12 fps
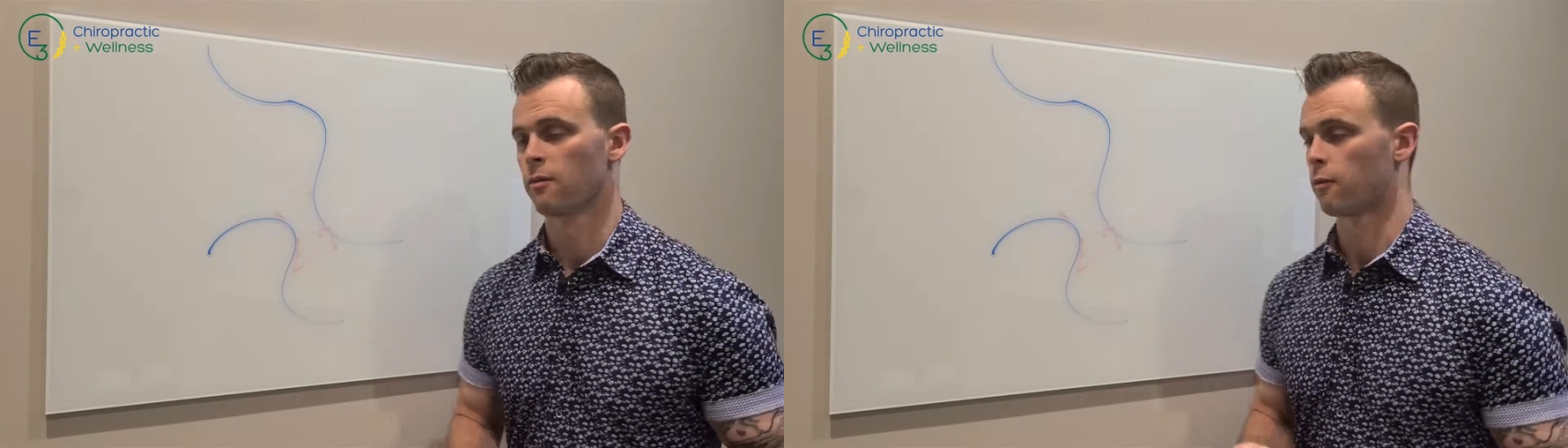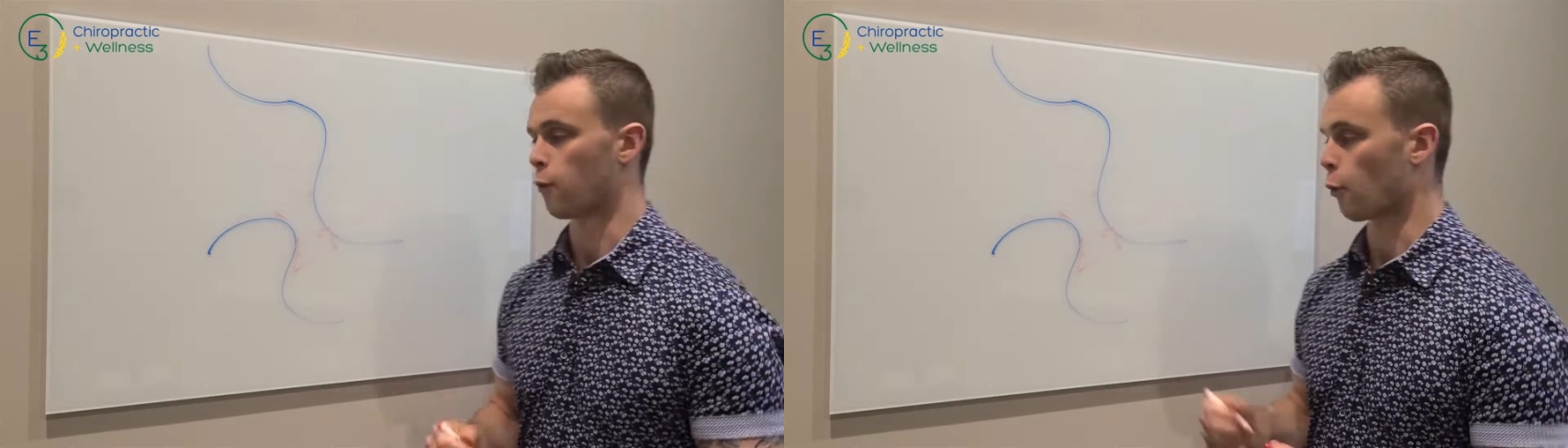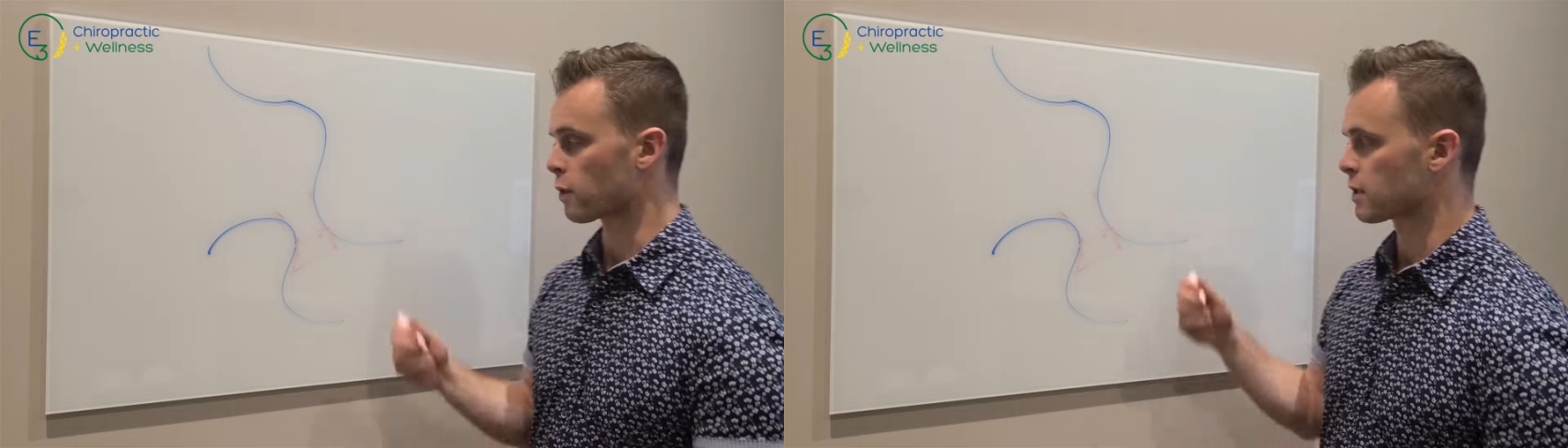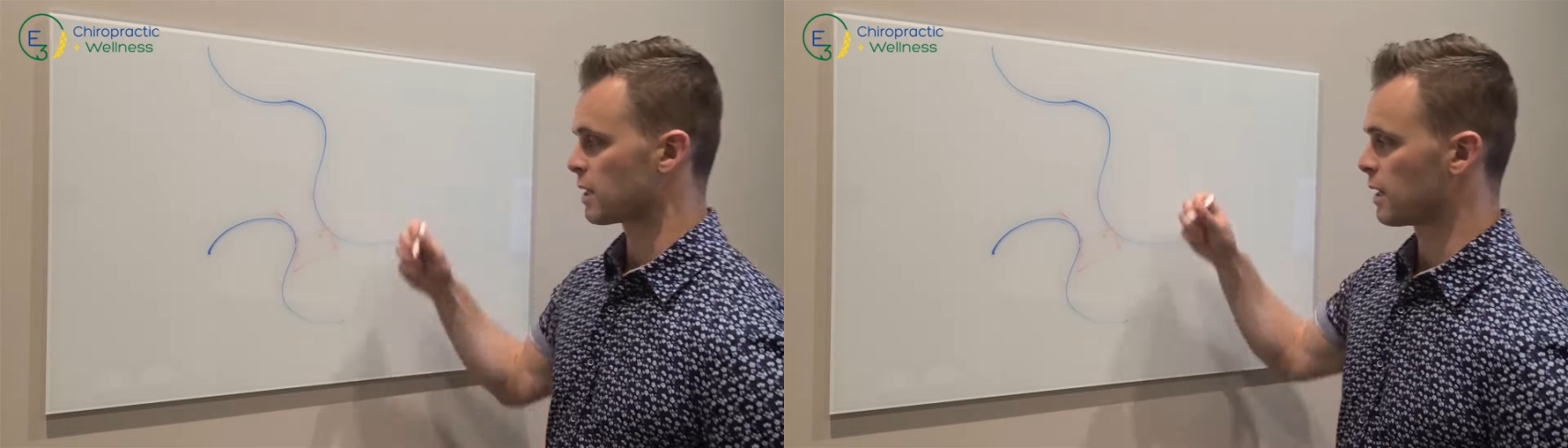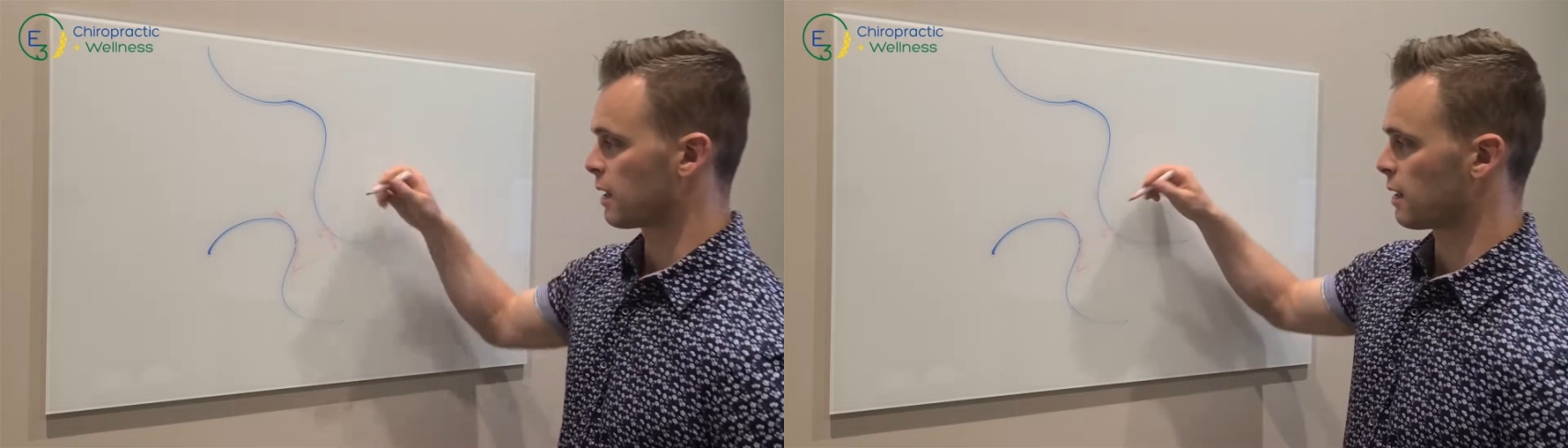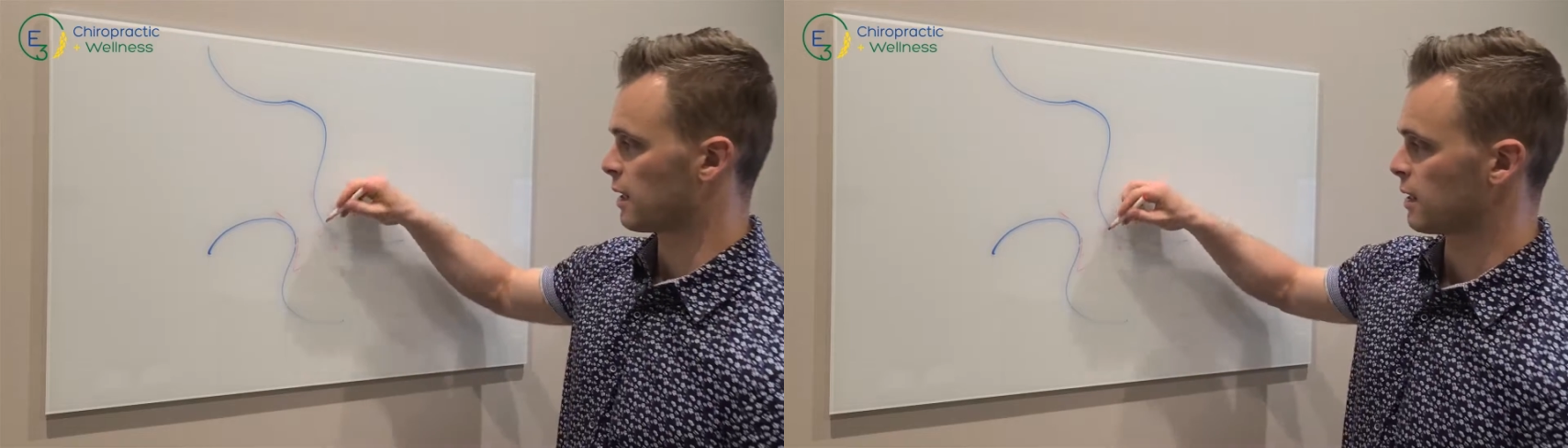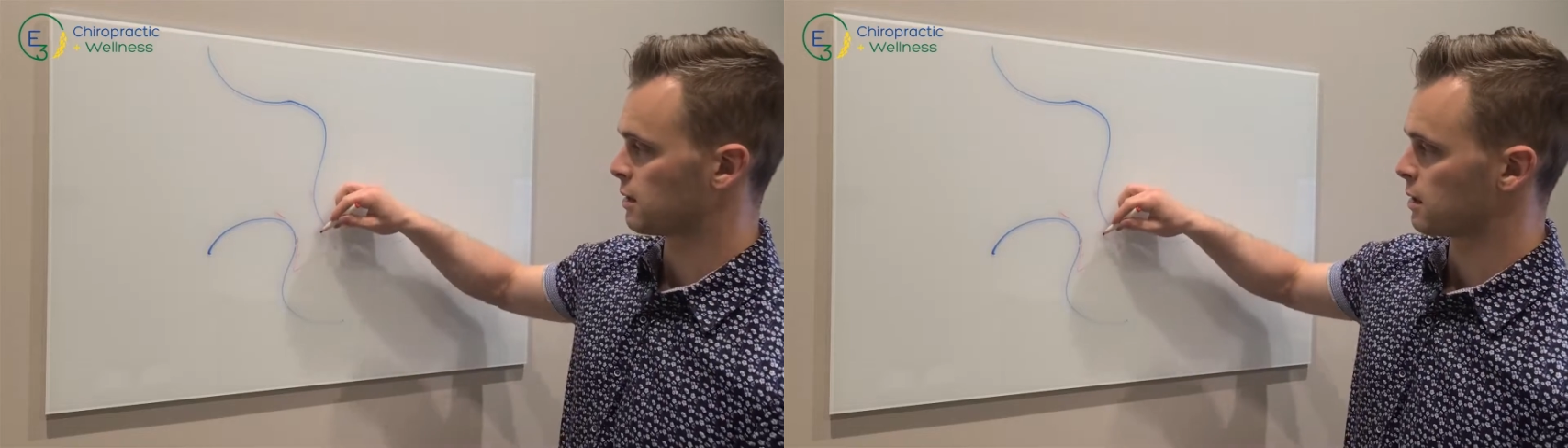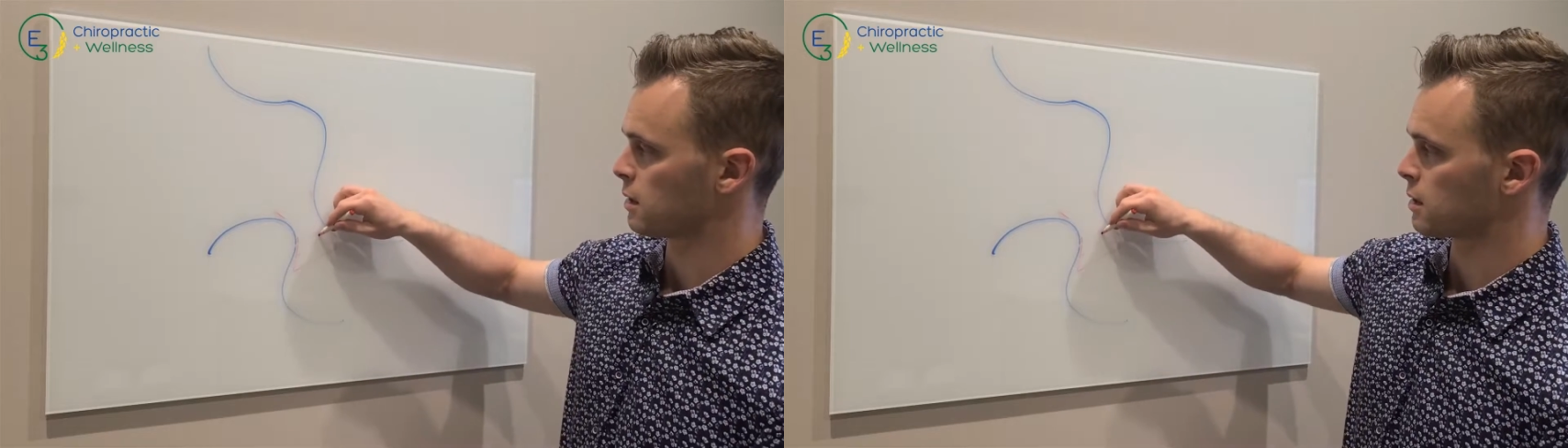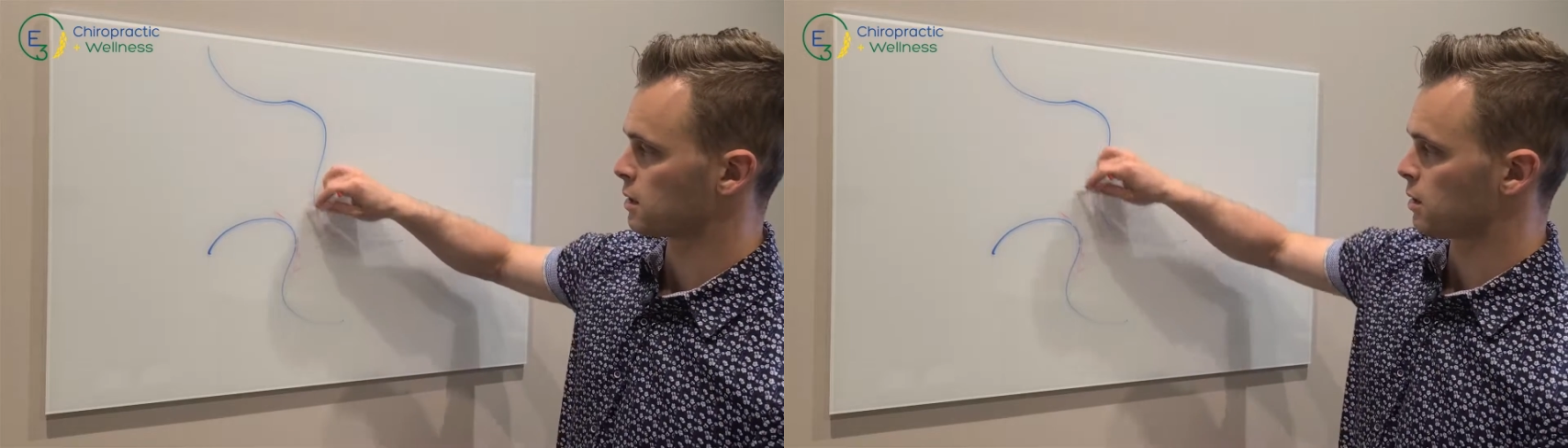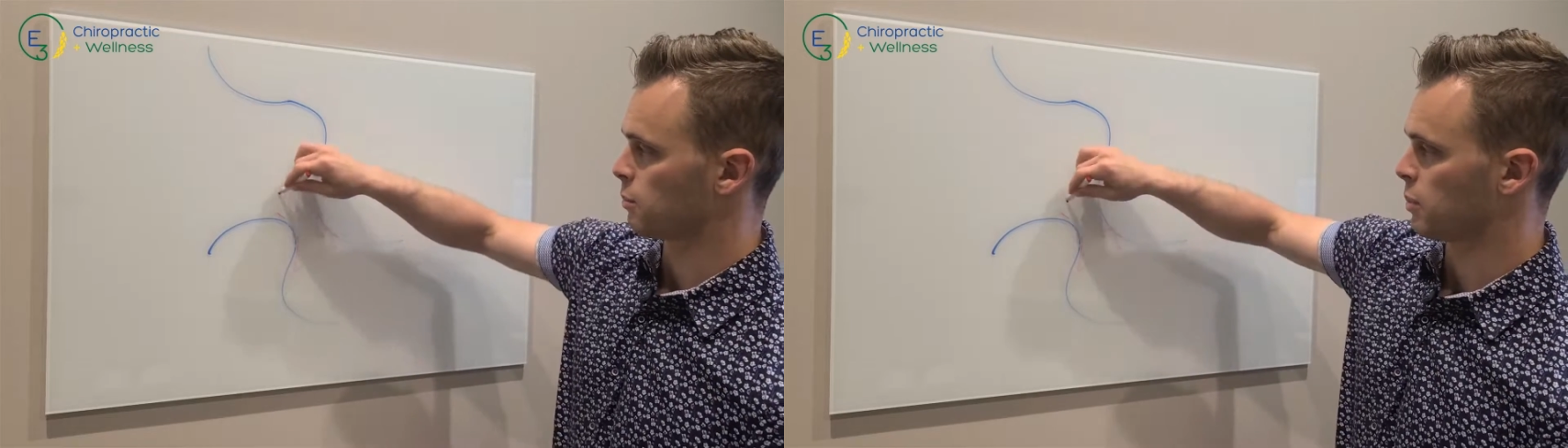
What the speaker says: forcing that disc to